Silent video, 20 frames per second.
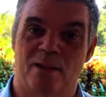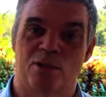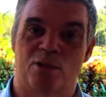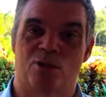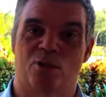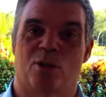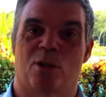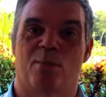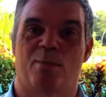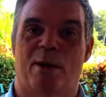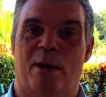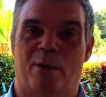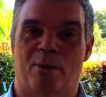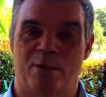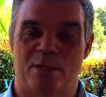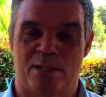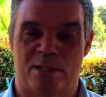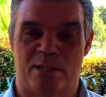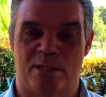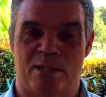solar
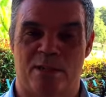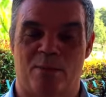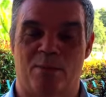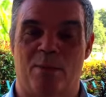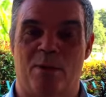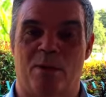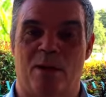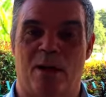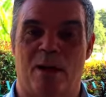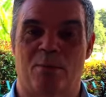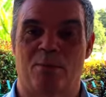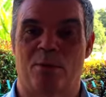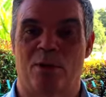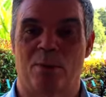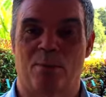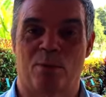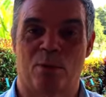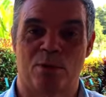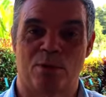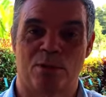powered system. I'm going
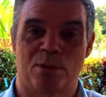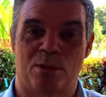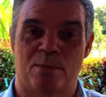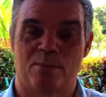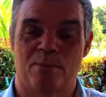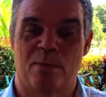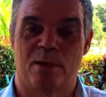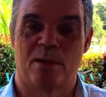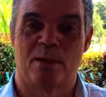to put some